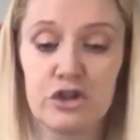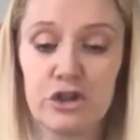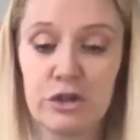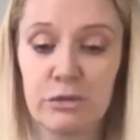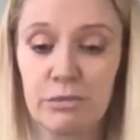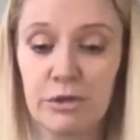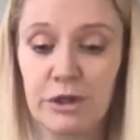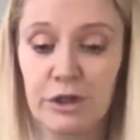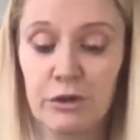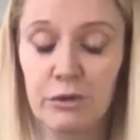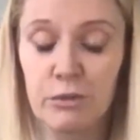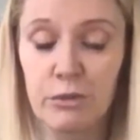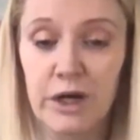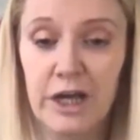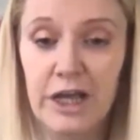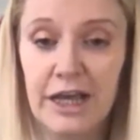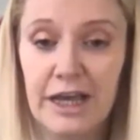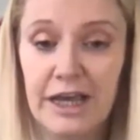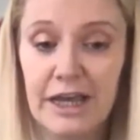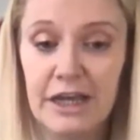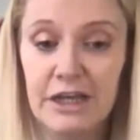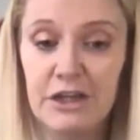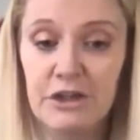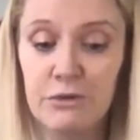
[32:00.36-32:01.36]
chipping
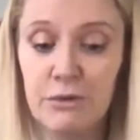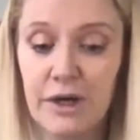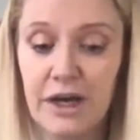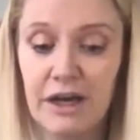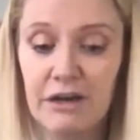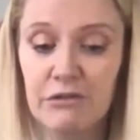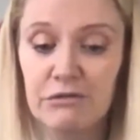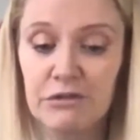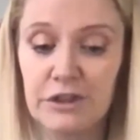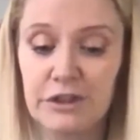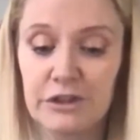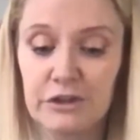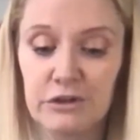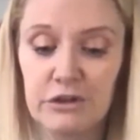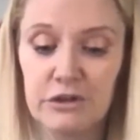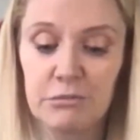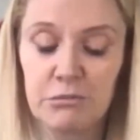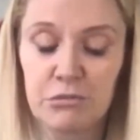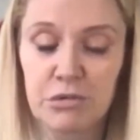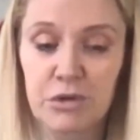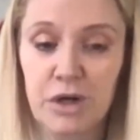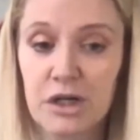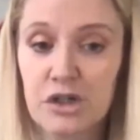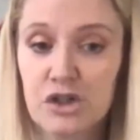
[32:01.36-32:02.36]
away. You have little
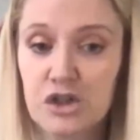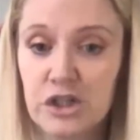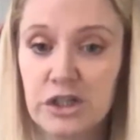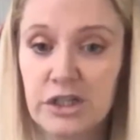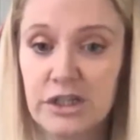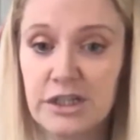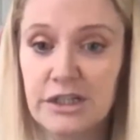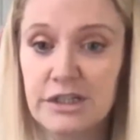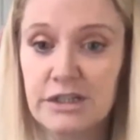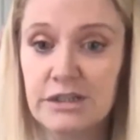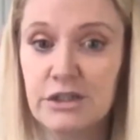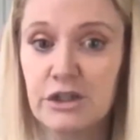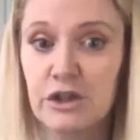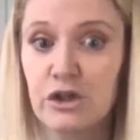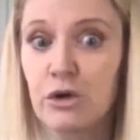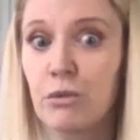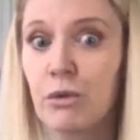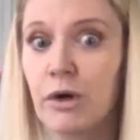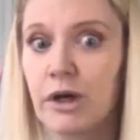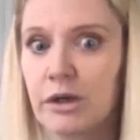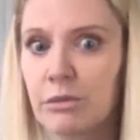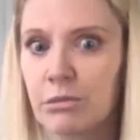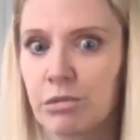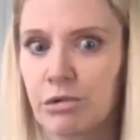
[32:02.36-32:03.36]
brushes. You don't
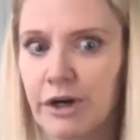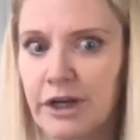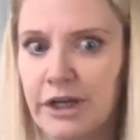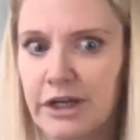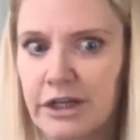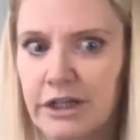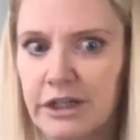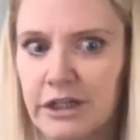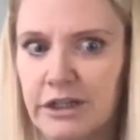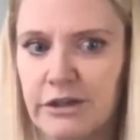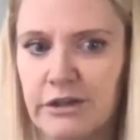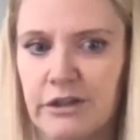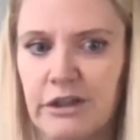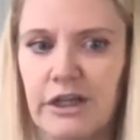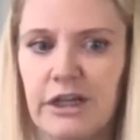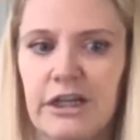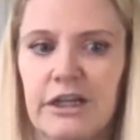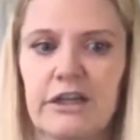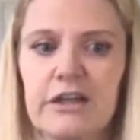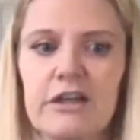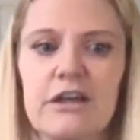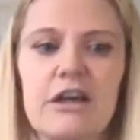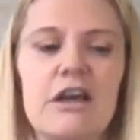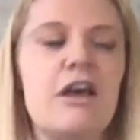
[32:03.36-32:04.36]
want to break
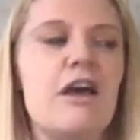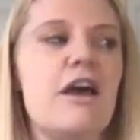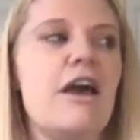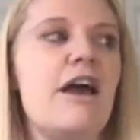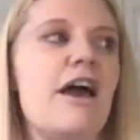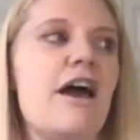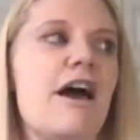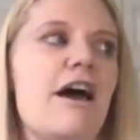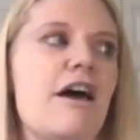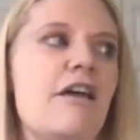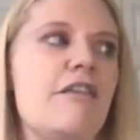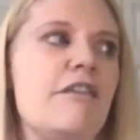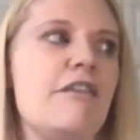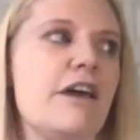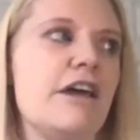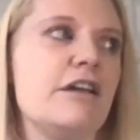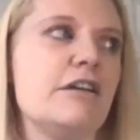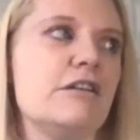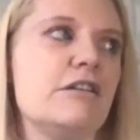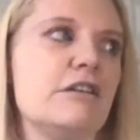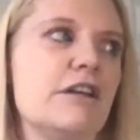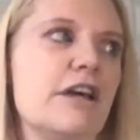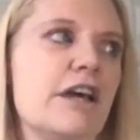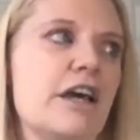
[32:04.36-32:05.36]
anything. And
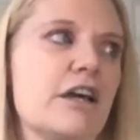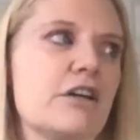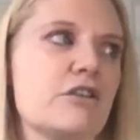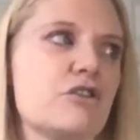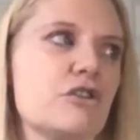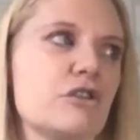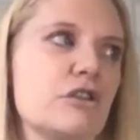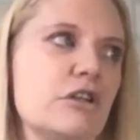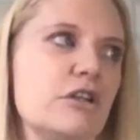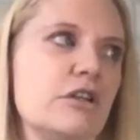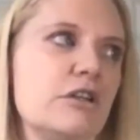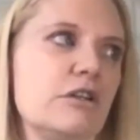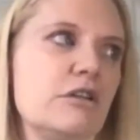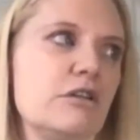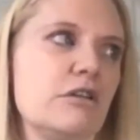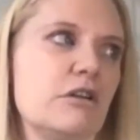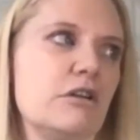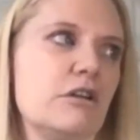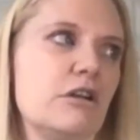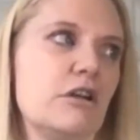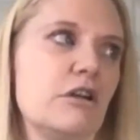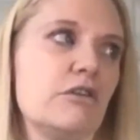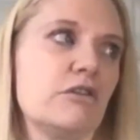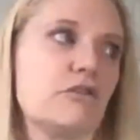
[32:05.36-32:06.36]
then actually
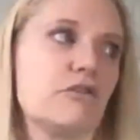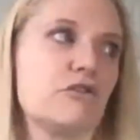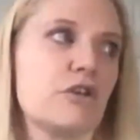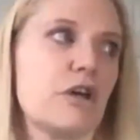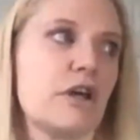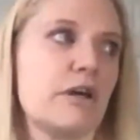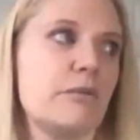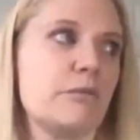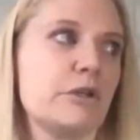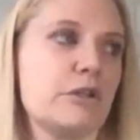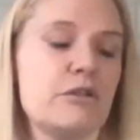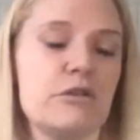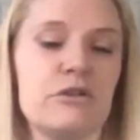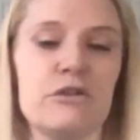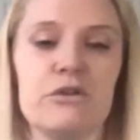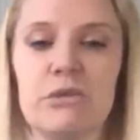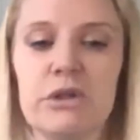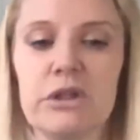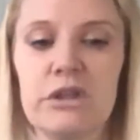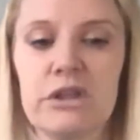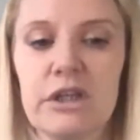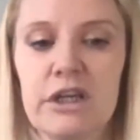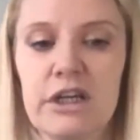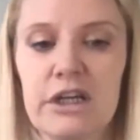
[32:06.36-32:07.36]
another
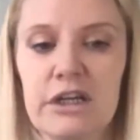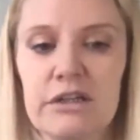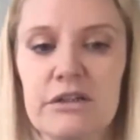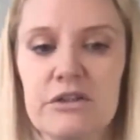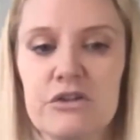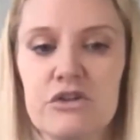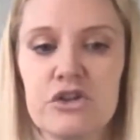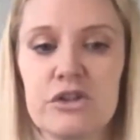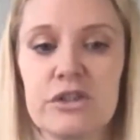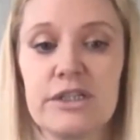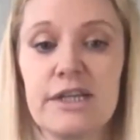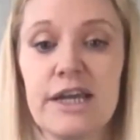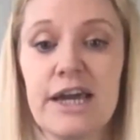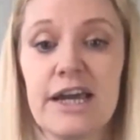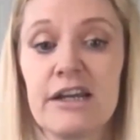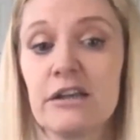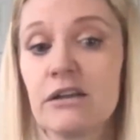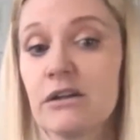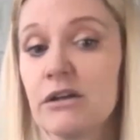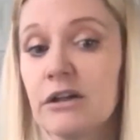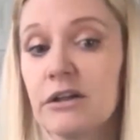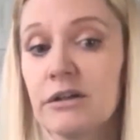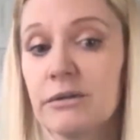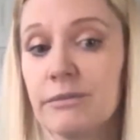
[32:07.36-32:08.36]
time-consuming thing is just getting
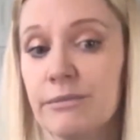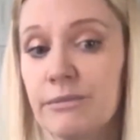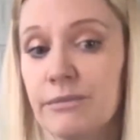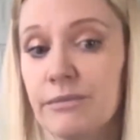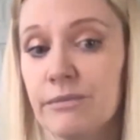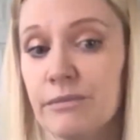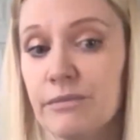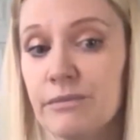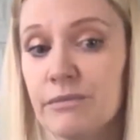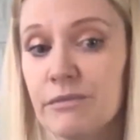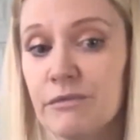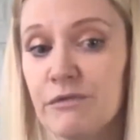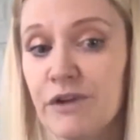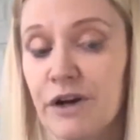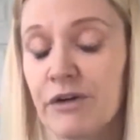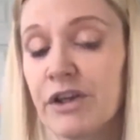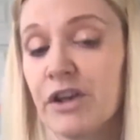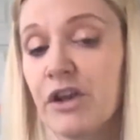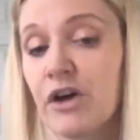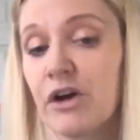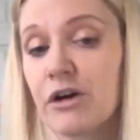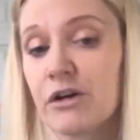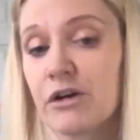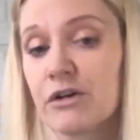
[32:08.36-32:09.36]
the very
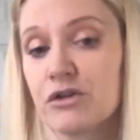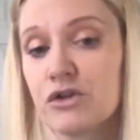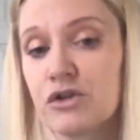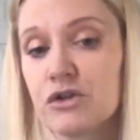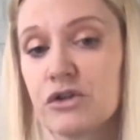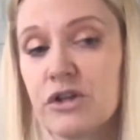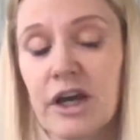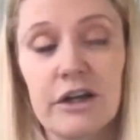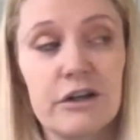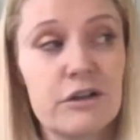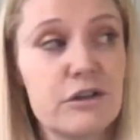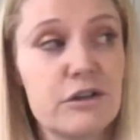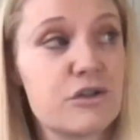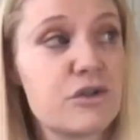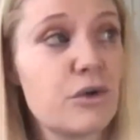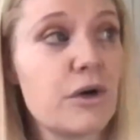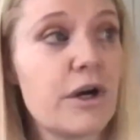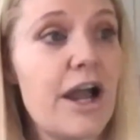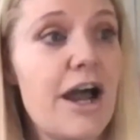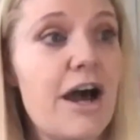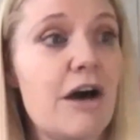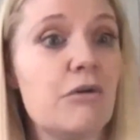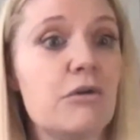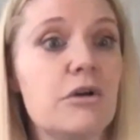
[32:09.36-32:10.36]
large dinosaur
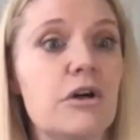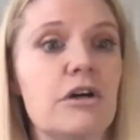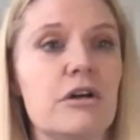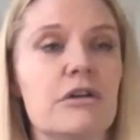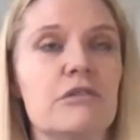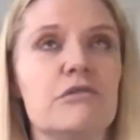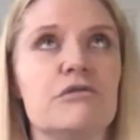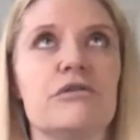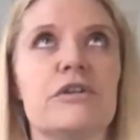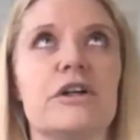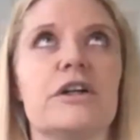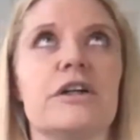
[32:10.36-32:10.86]
out of